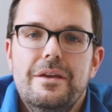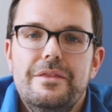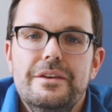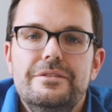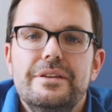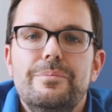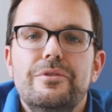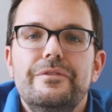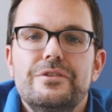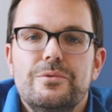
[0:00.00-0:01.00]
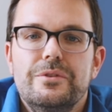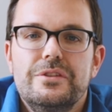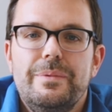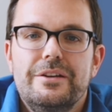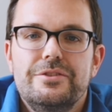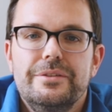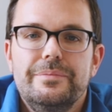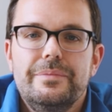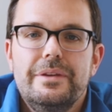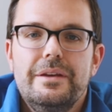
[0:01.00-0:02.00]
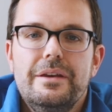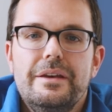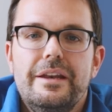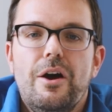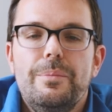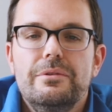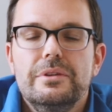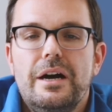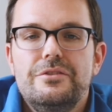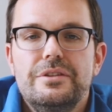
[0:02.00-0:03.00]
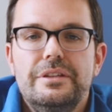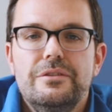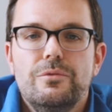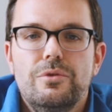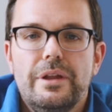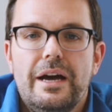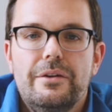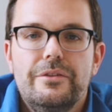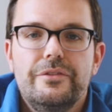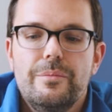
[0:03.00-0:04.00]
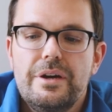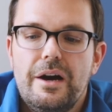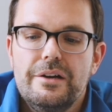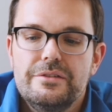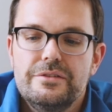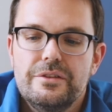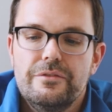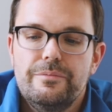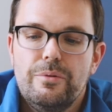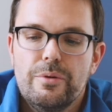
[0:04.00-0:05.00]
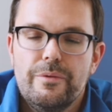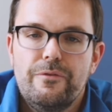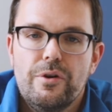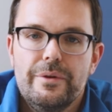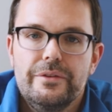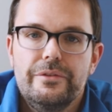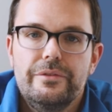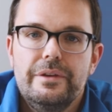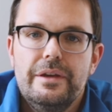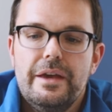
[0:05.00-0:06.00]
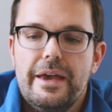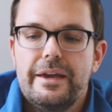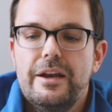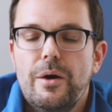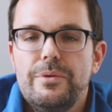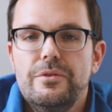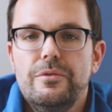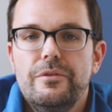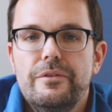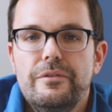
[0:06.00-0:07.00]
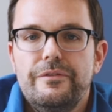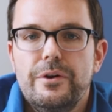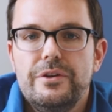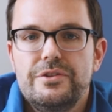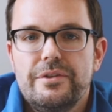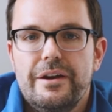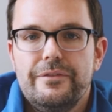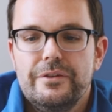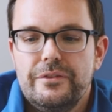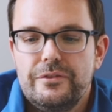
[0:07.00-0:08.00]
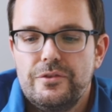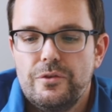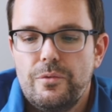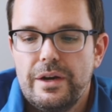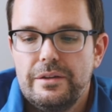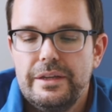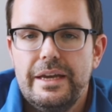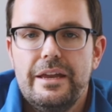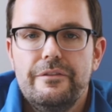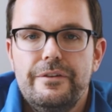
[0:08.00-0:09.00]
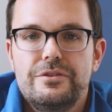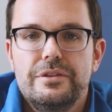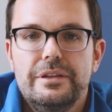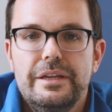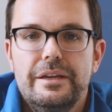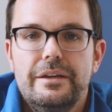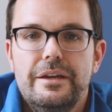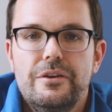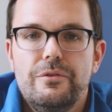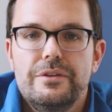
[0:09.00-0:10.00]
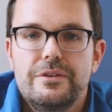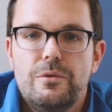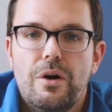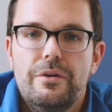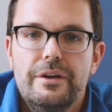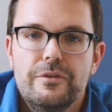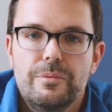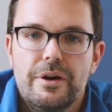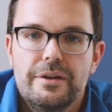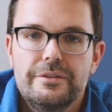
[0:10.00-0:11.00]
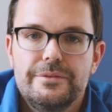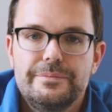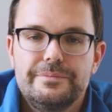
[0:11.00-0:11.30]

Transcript: This simple visual inspection can help you logically rule out some causes of poor performance and can help you focus your efforts to quickly and efficiently increase the quality of your product.